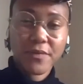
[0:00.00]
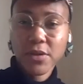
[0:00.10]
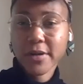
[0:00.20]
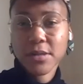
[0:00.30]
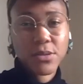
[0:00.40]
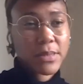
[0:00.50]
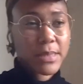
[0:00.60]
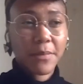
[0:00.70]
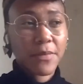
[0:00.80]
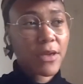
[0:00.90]
trying to do the
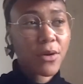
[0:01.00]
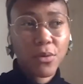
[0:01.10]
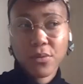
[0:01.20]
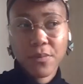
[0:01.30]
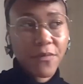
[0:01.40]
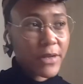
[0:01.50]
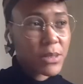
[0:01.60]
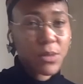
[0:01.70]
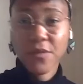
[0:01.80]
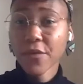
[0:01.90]
same thing, or
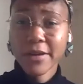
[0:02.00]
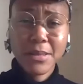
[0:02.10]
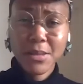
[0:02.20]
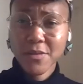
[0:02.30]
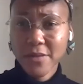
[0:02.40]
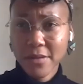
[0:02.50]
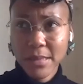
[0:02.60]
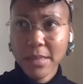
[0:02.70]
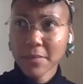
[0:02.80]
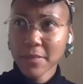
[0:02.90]
friends of friends who've done the
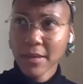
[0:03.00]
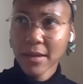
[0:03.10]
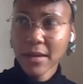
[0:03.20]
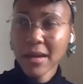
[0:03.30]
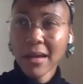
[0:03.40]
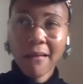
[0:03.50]
same thing.